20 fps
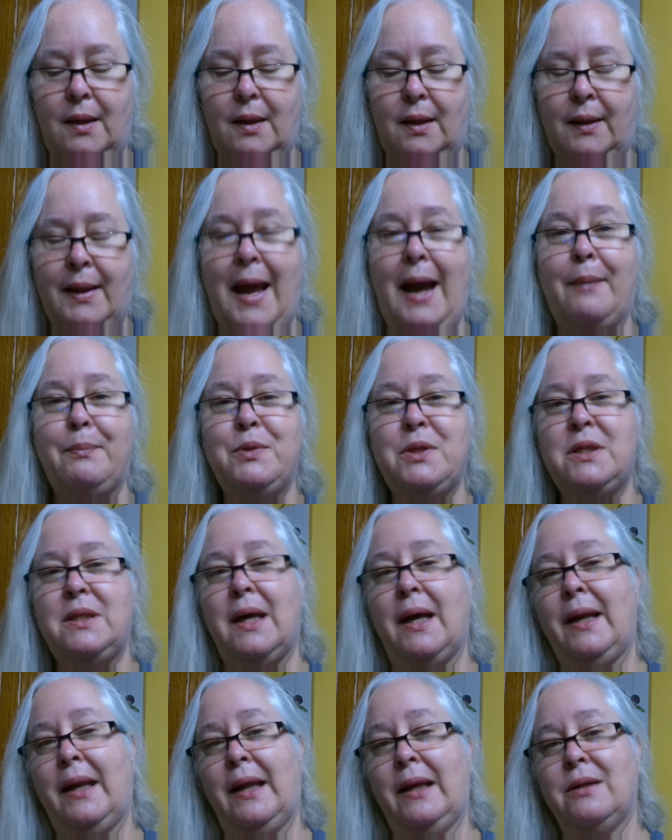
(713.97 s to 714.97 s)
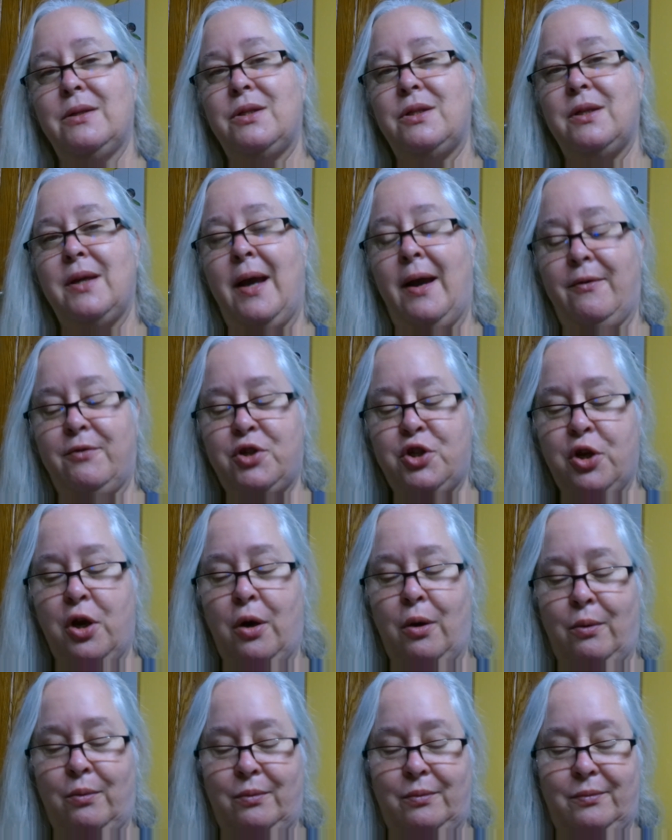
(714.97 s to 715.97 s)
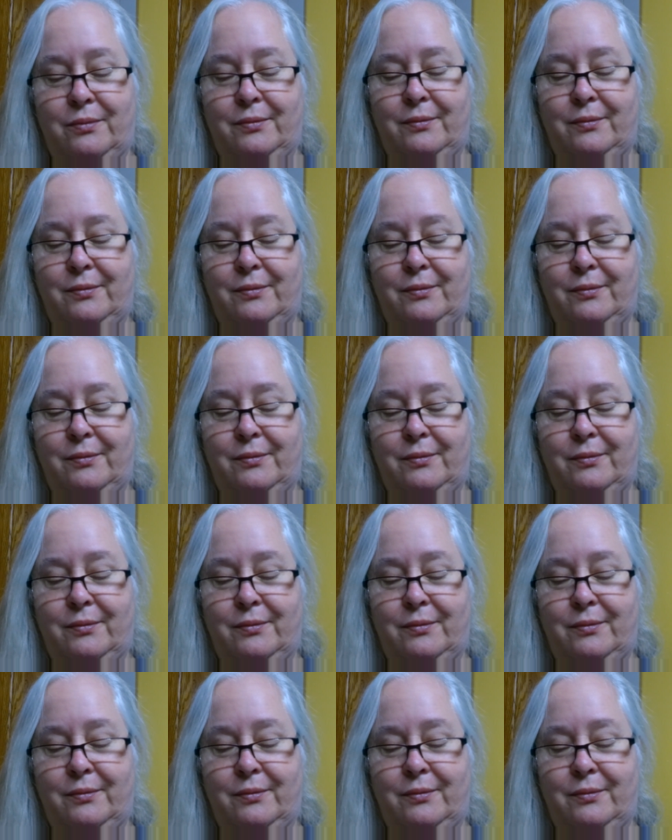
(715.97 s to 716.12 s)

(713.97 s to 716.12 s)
Lab studies have shown